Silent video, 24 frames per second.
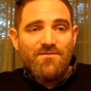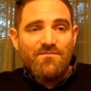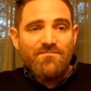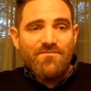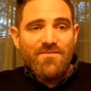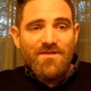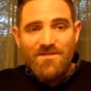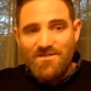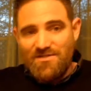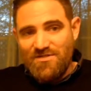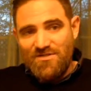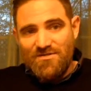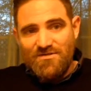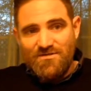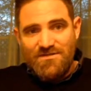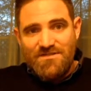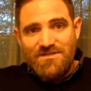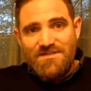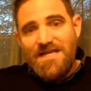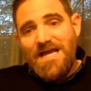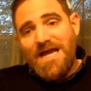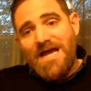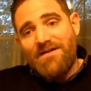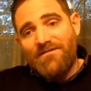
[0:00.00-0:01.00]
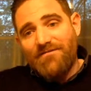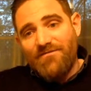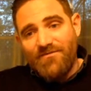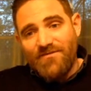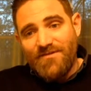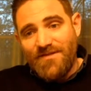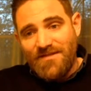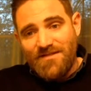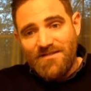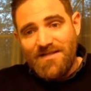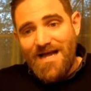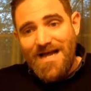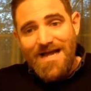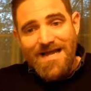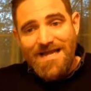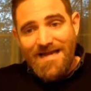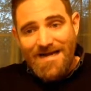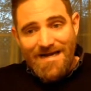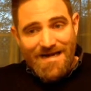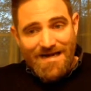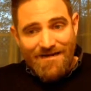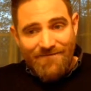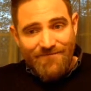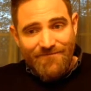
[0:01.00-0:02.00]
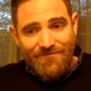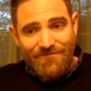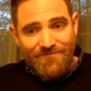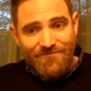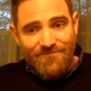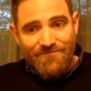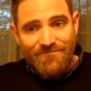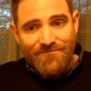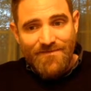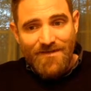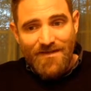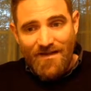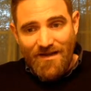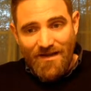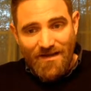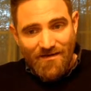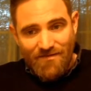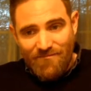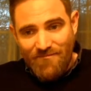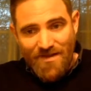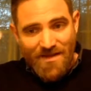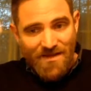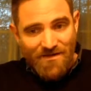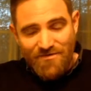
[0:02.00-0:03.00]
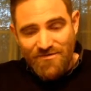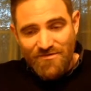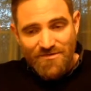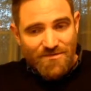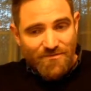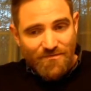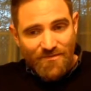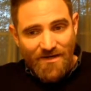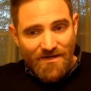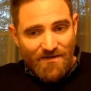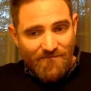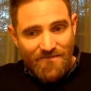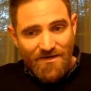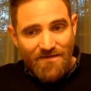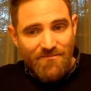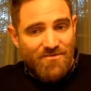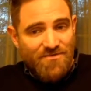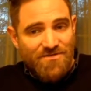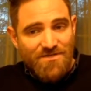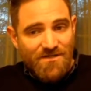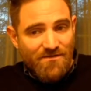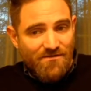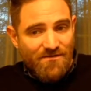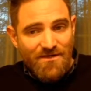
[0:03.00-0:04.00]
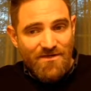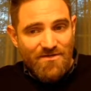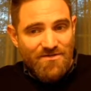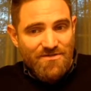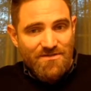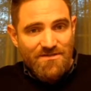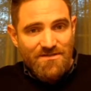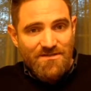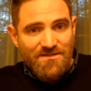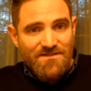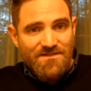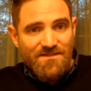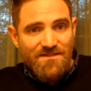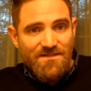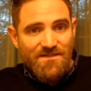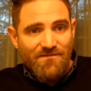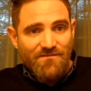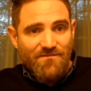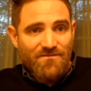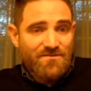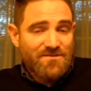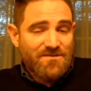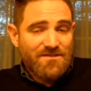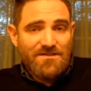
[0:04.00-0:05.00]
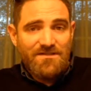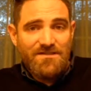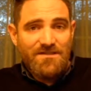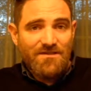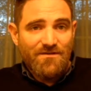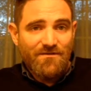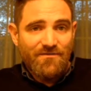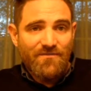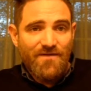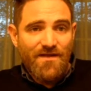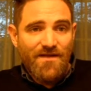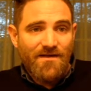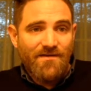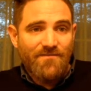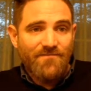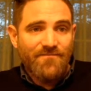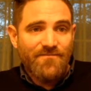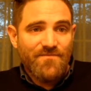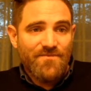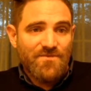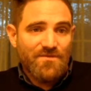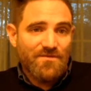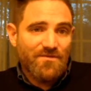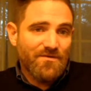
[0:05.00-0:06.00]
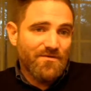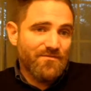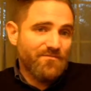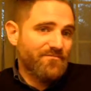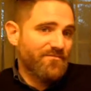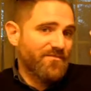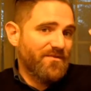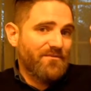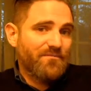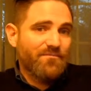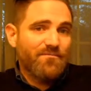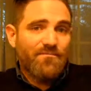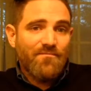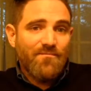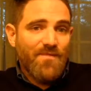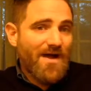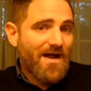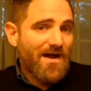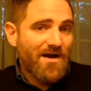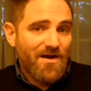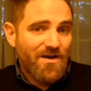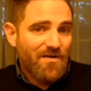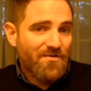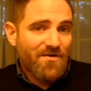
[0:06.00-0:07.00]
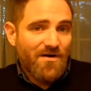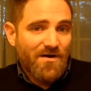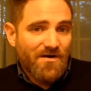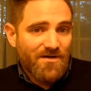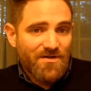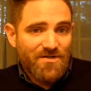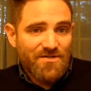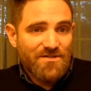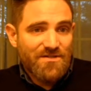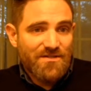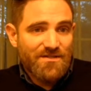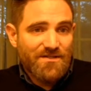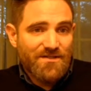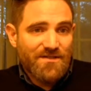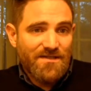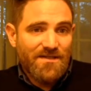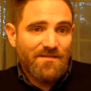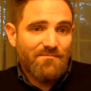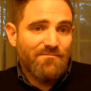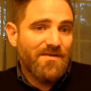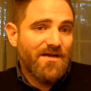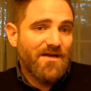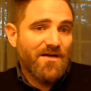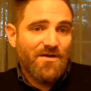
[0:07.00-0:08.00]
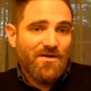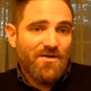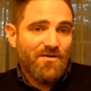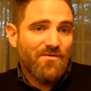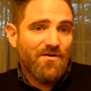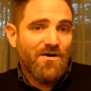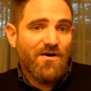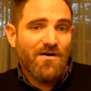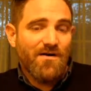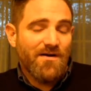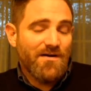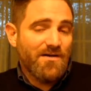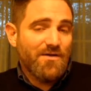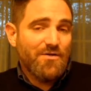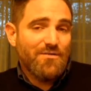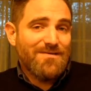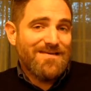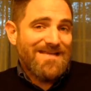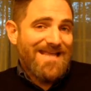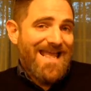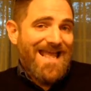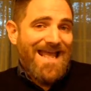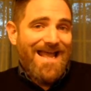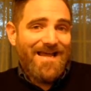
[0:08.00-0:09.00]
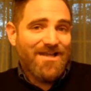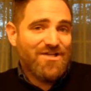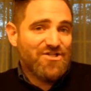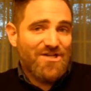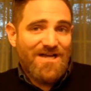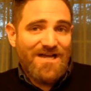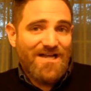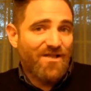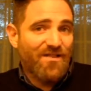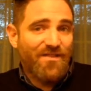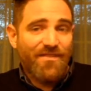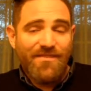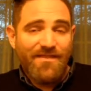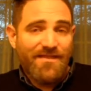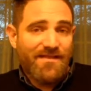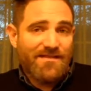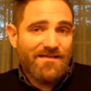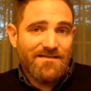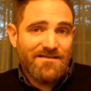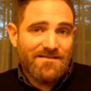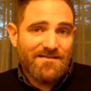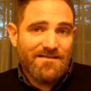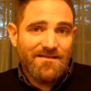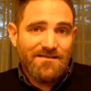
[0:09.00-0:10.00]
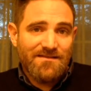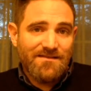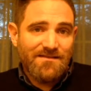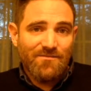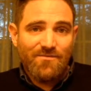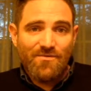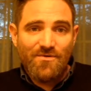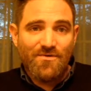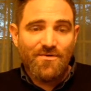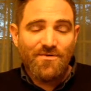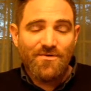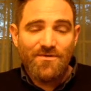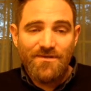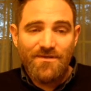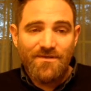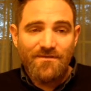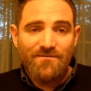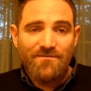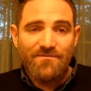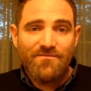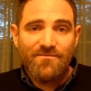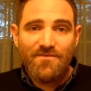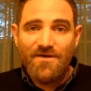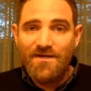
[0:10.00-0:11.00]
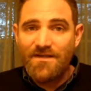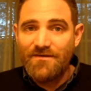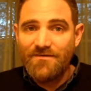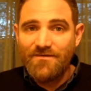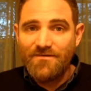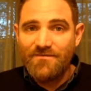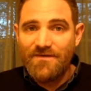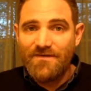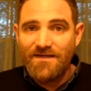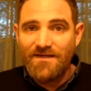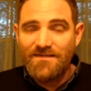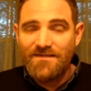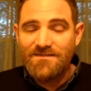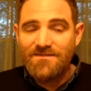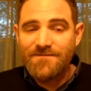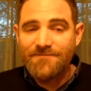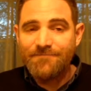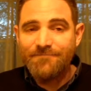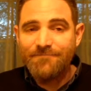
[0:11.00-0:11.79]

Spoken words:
is your stat for this high enough? And it may do some random number generation and see if you succeed or fail. So the higher you are in agility, the better you are at doing agile things in the world of Fallout New Vegas.